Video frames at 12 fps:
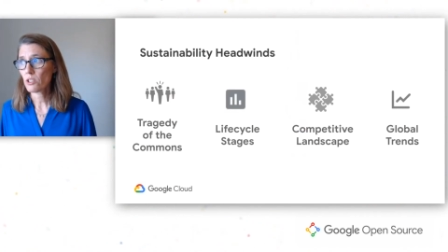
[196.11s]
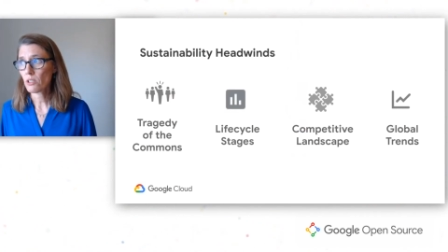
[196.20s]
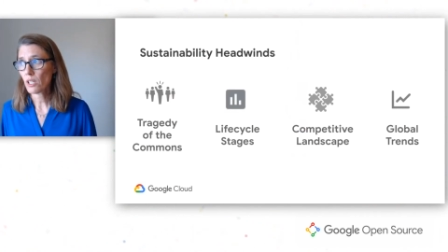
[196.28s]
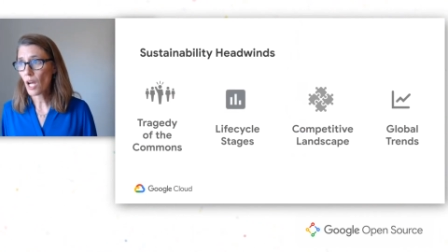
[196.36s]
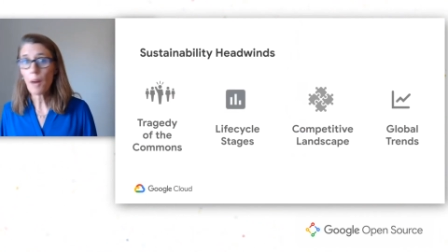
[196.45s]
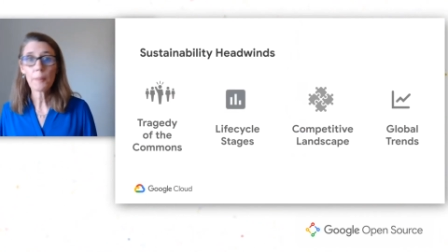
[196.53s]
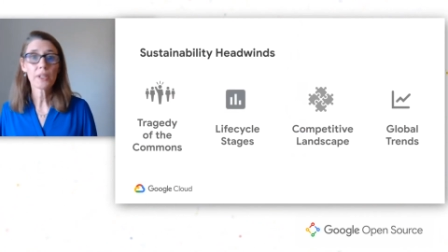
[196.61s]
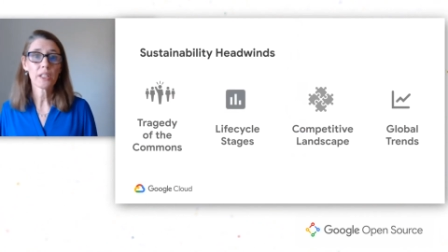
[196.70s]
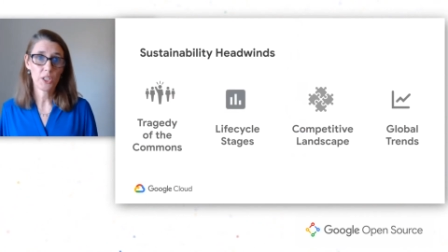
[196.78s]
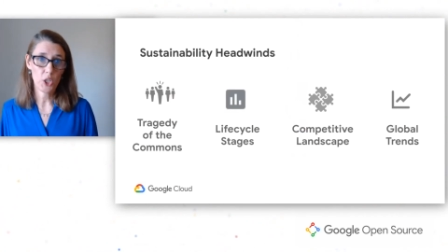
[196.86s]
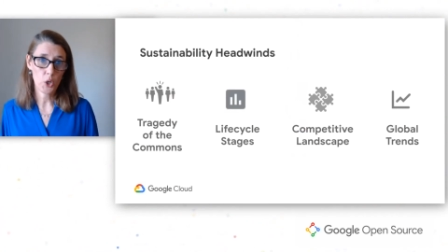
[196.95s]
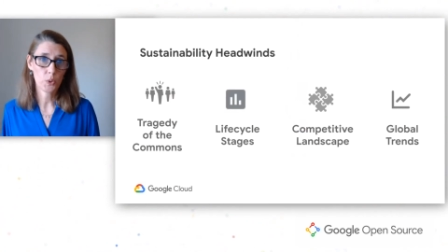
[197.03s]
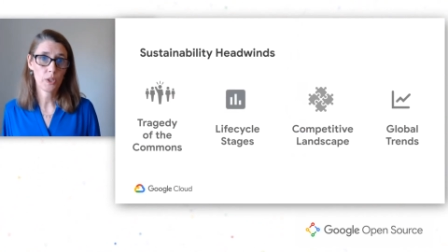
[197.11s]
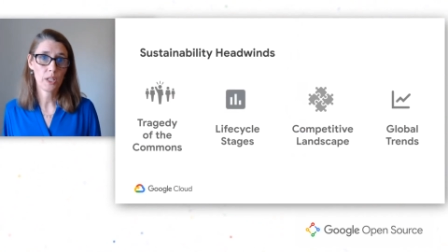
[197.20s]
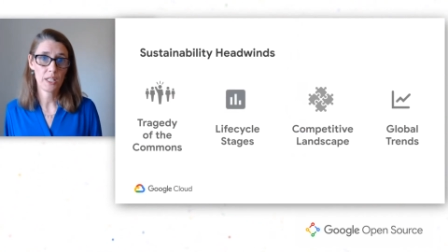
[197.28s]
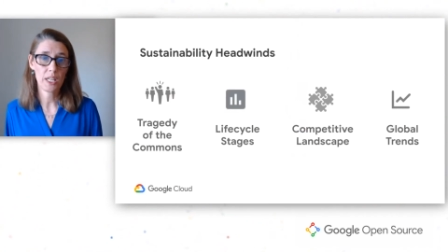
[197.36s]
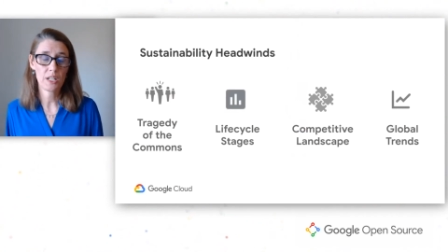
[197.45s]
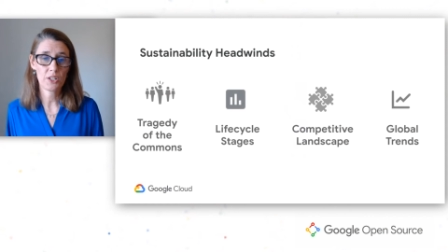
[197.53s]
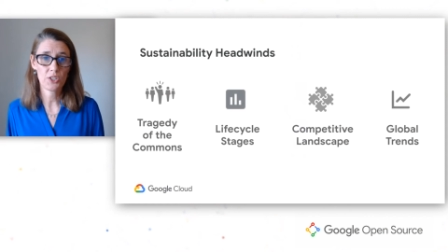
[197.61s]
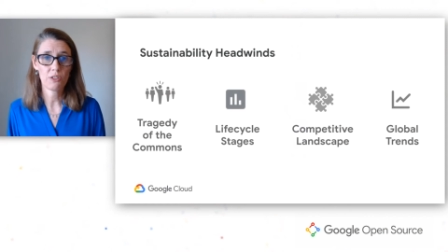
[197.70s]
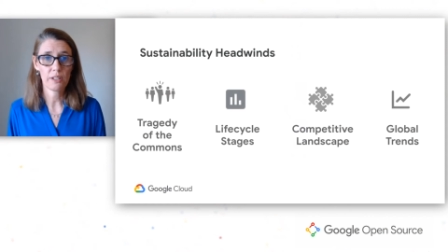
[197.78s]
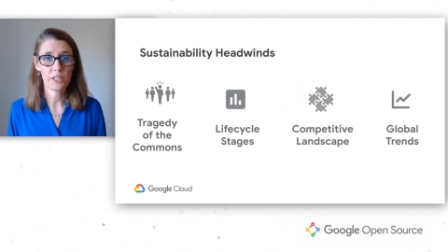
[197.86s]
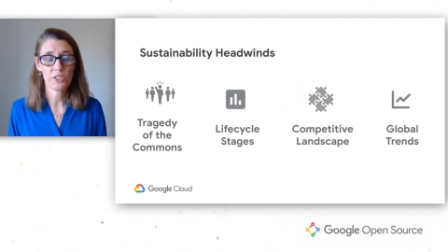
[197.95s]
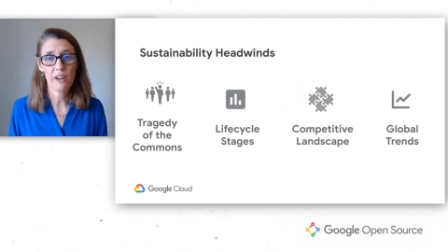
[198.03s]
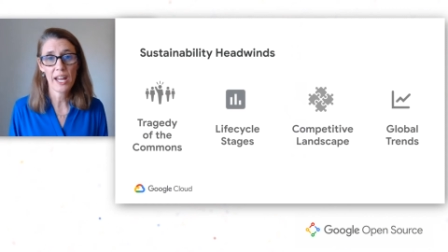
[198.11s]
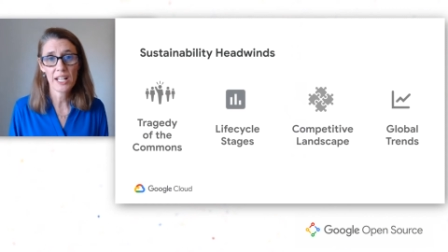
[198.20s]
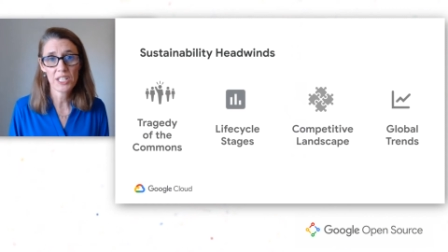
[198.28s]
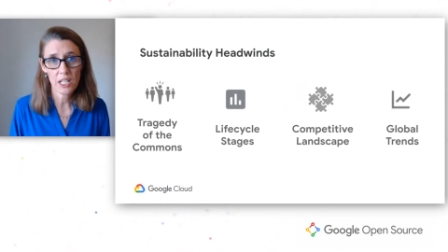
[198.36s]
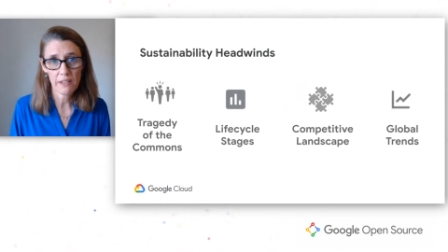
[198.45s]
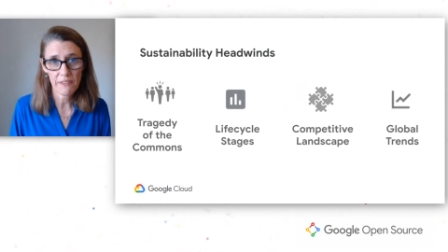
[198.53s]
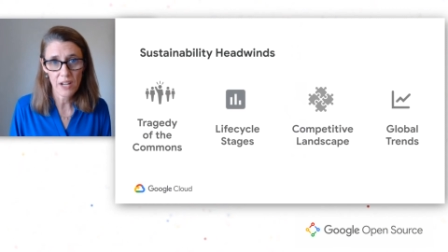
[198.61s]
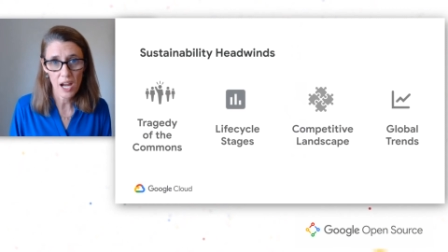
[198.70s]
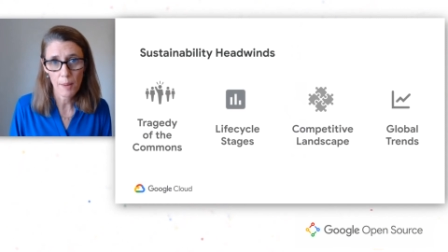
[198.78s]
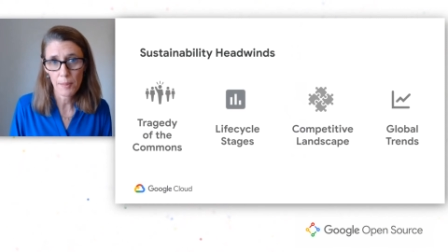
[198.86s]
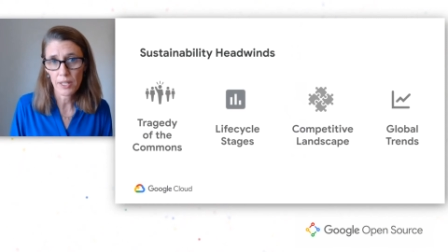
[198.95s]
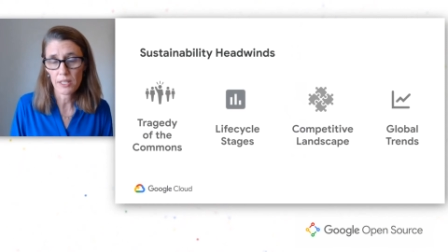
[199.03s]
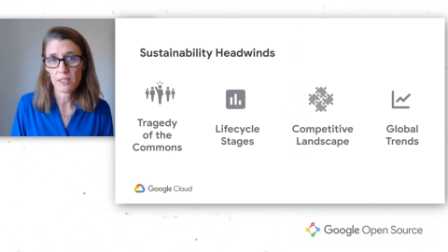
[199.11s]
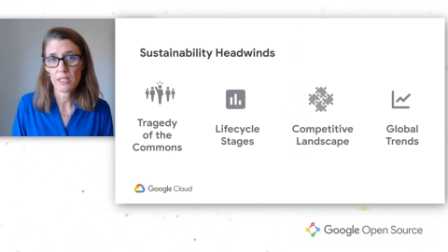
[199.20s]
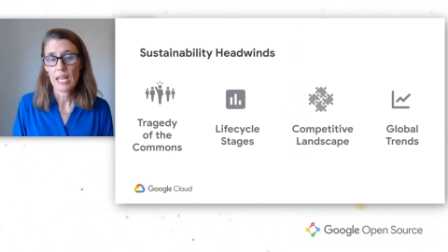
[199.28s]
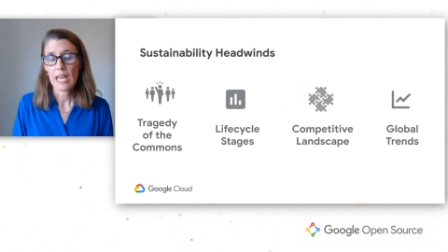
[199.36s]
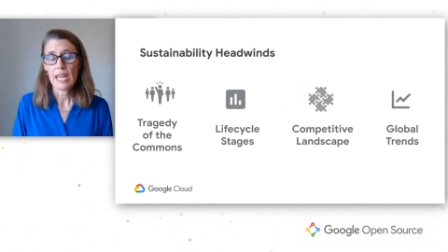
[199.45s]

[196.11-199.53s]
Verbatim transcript: commonly known in the industry is tragedy of commons.